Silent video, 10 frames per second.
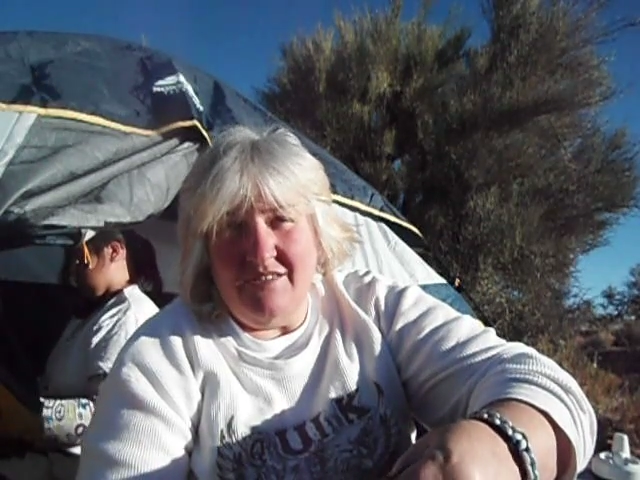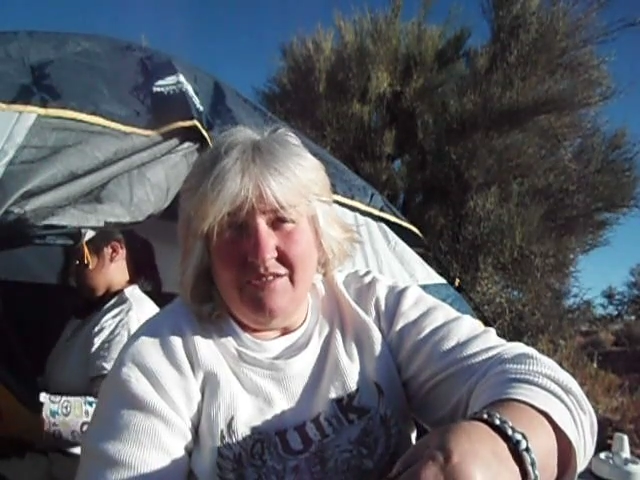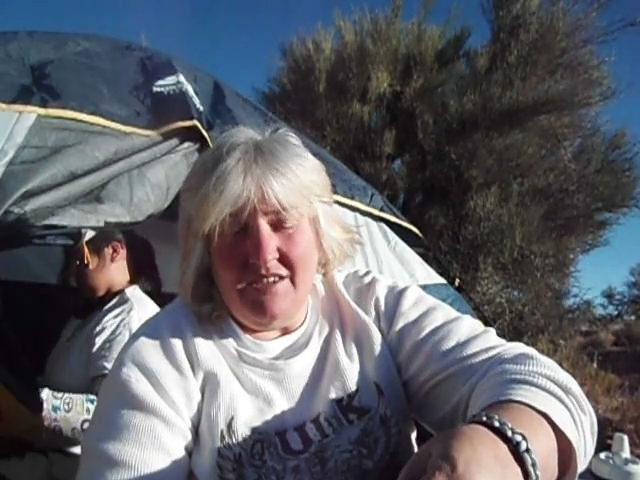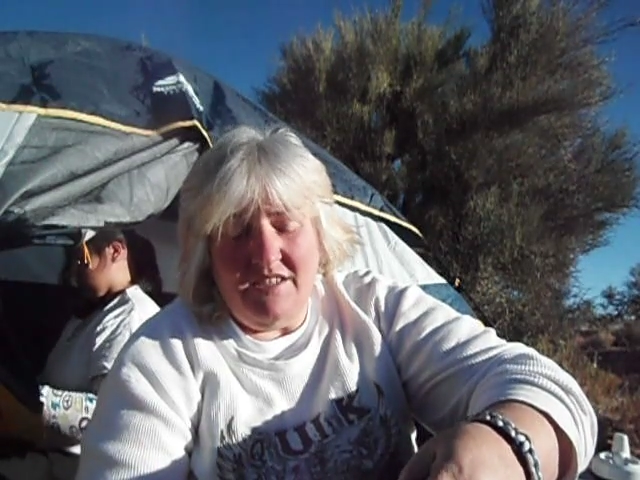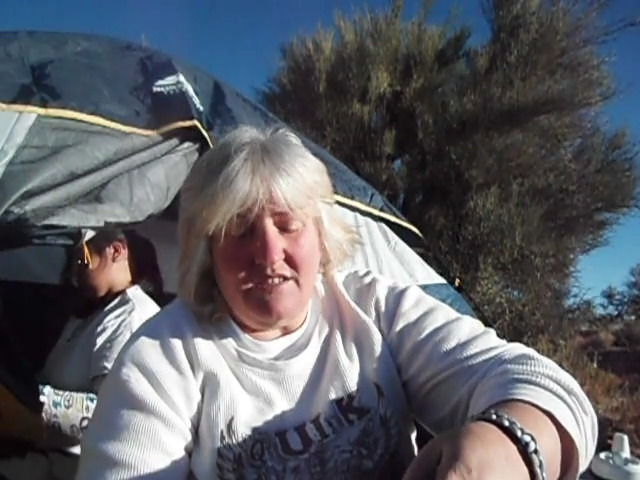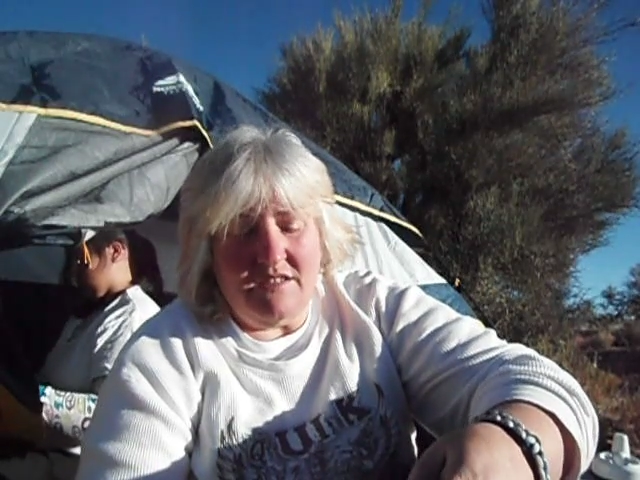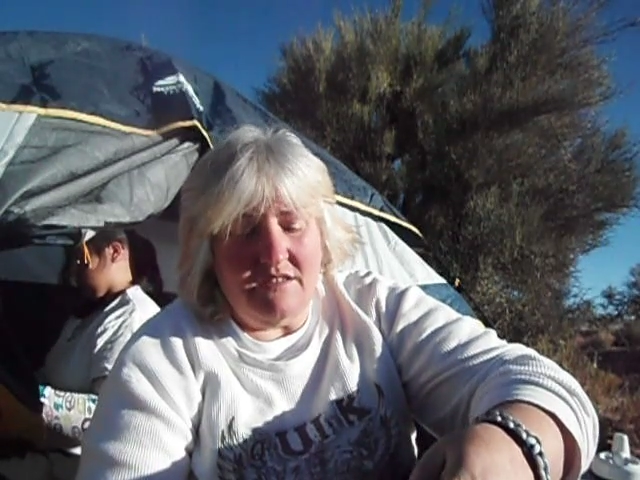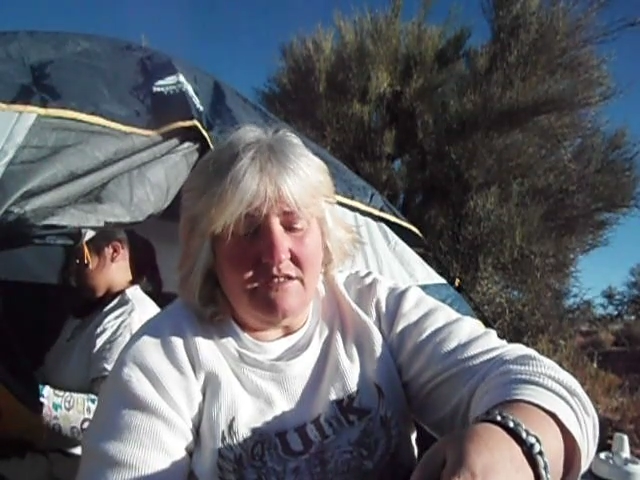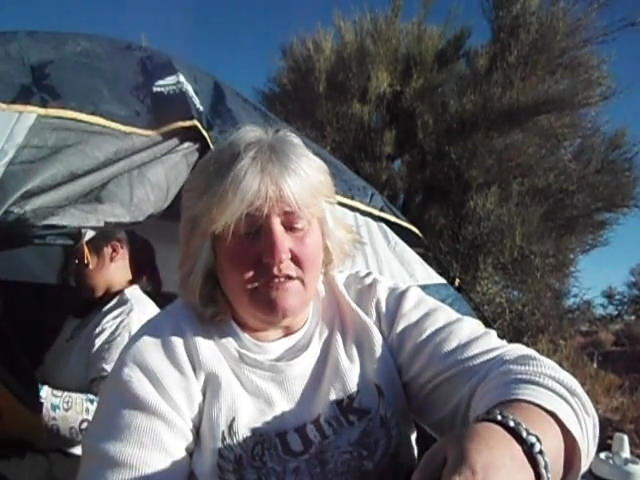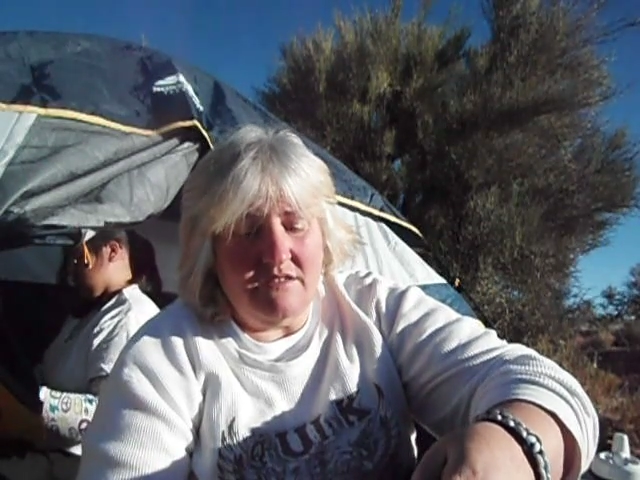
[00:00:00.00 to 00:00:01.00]
degrees.
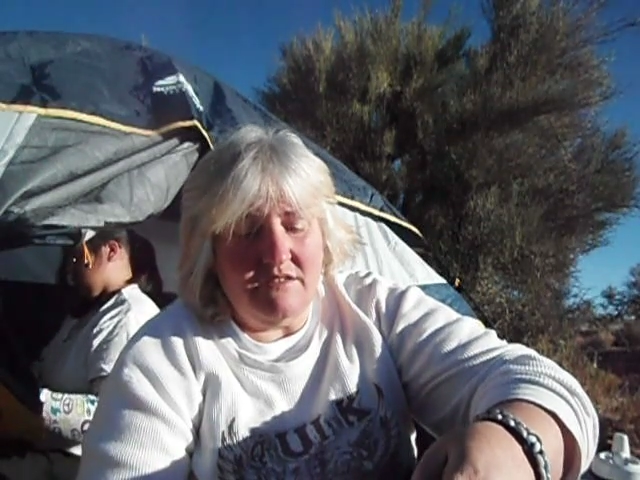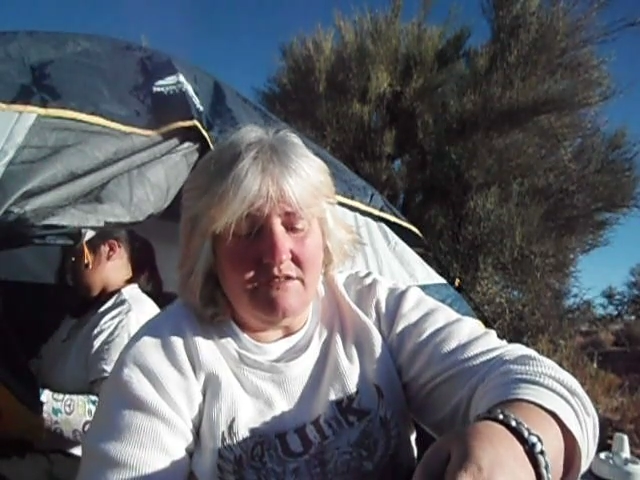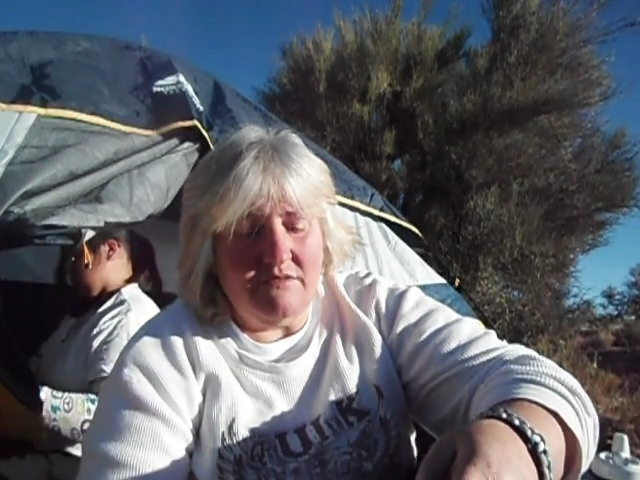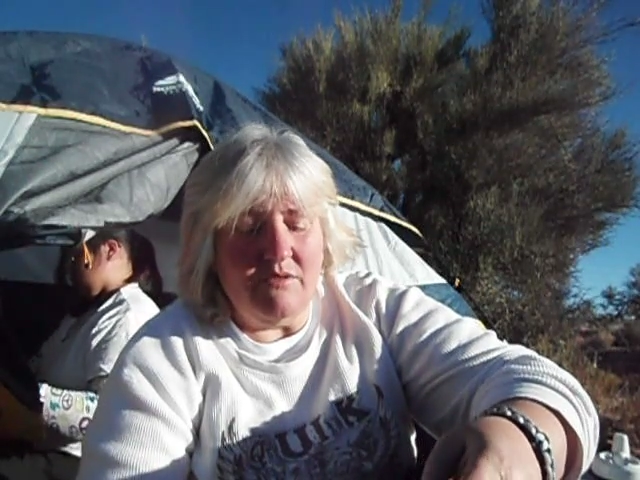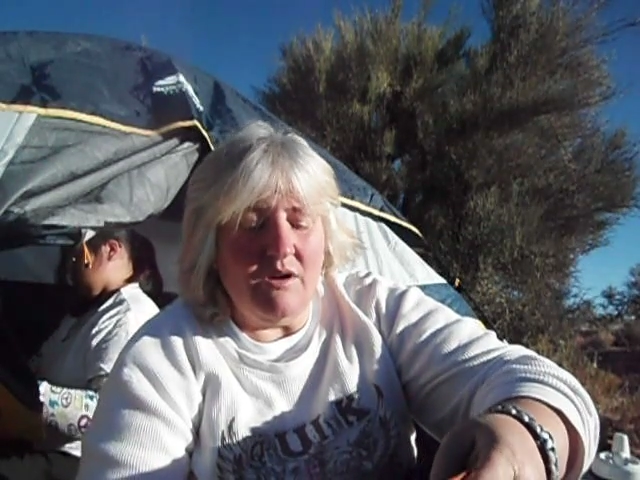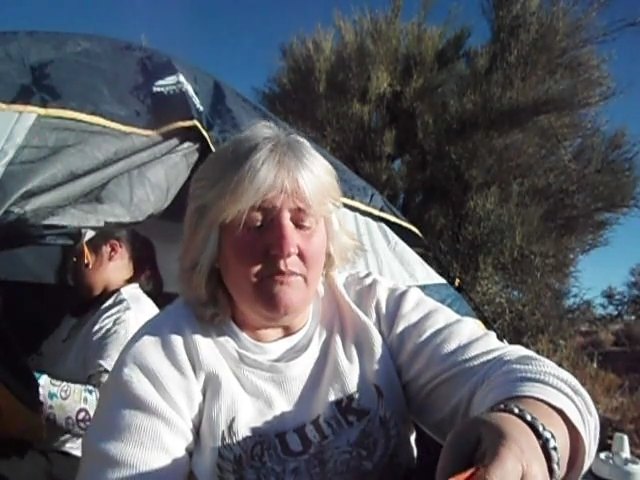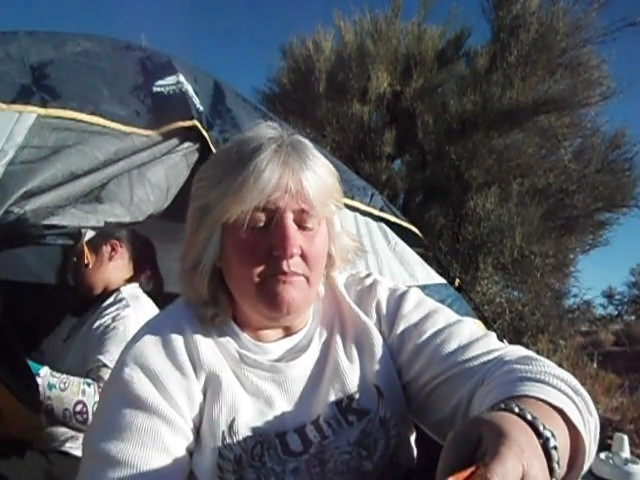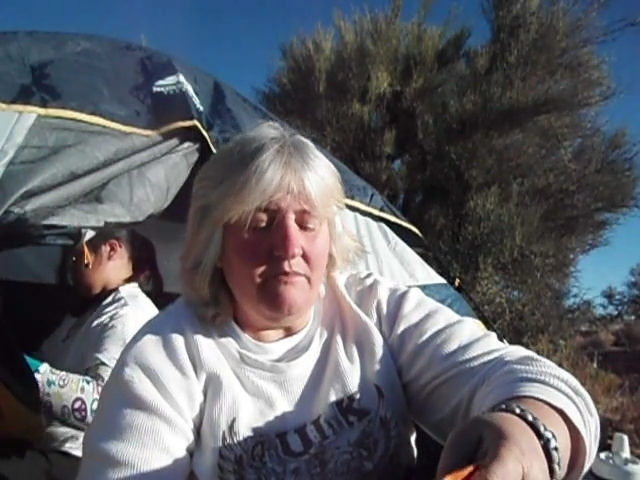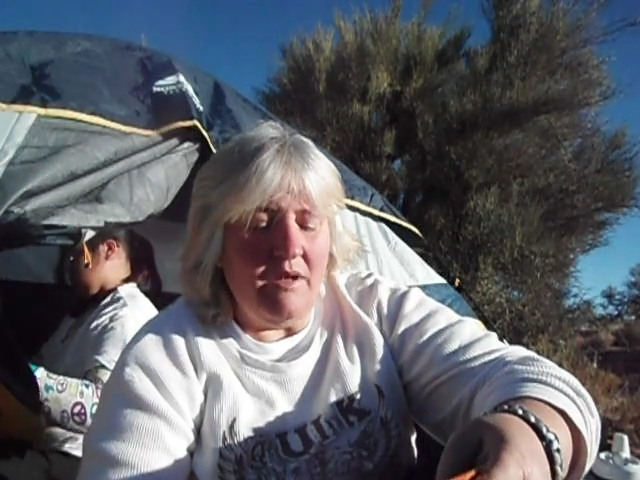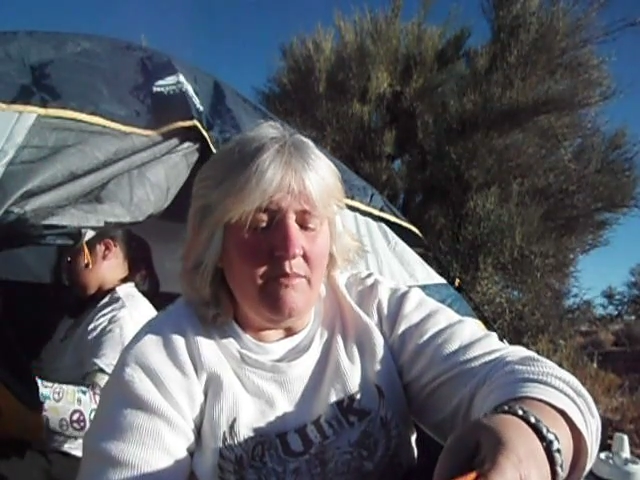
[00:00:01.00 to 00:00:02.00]
Well,
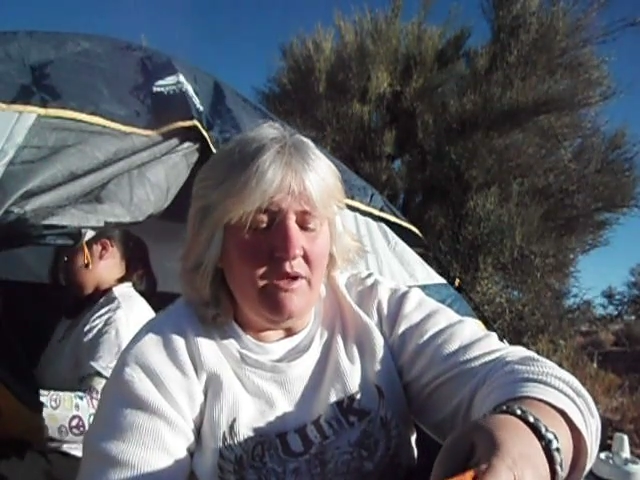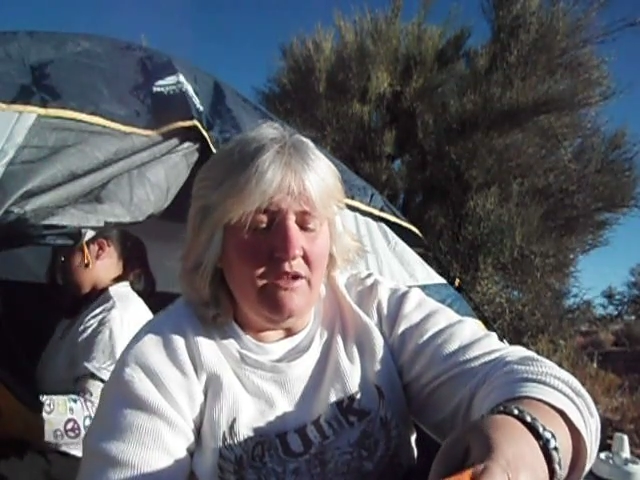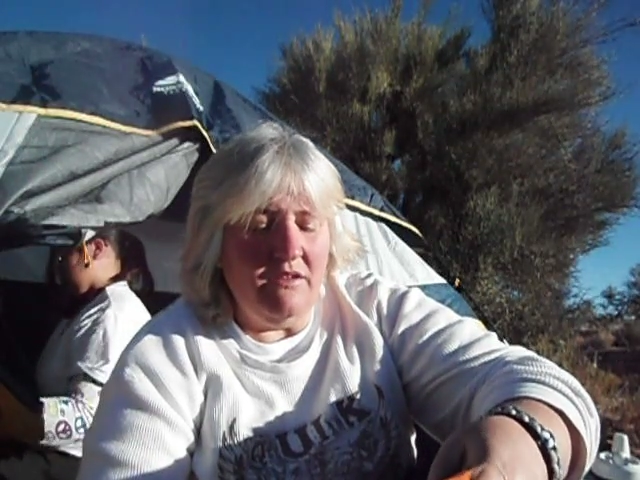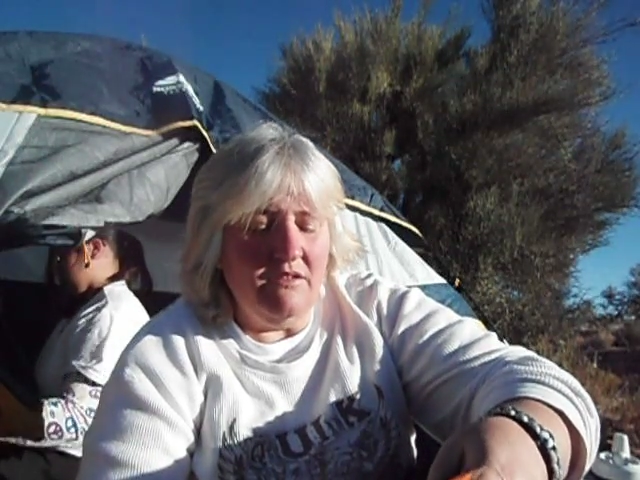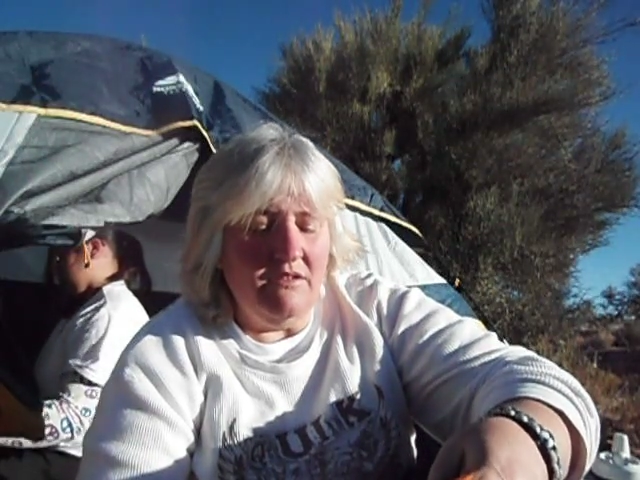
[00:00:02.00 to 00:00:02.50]
maybe.